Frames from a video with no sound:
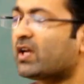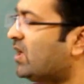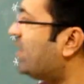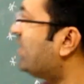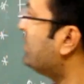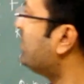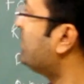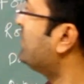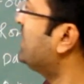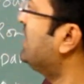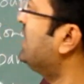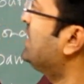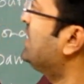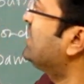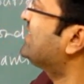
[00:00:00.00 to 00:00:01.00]
of
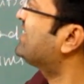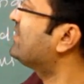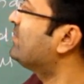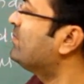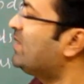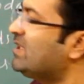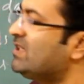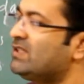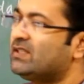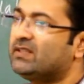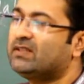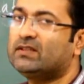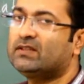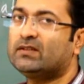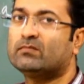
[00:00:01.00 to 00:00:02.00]
cement
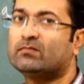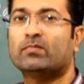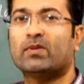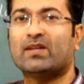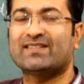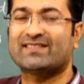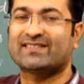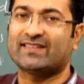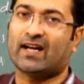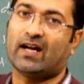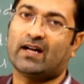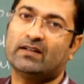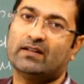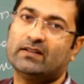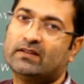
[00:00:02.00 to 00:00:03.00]
plus
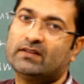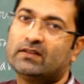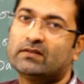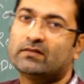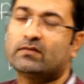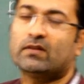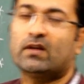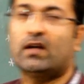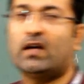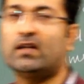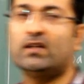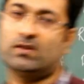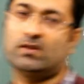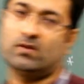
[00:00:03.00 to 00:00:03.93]
sand and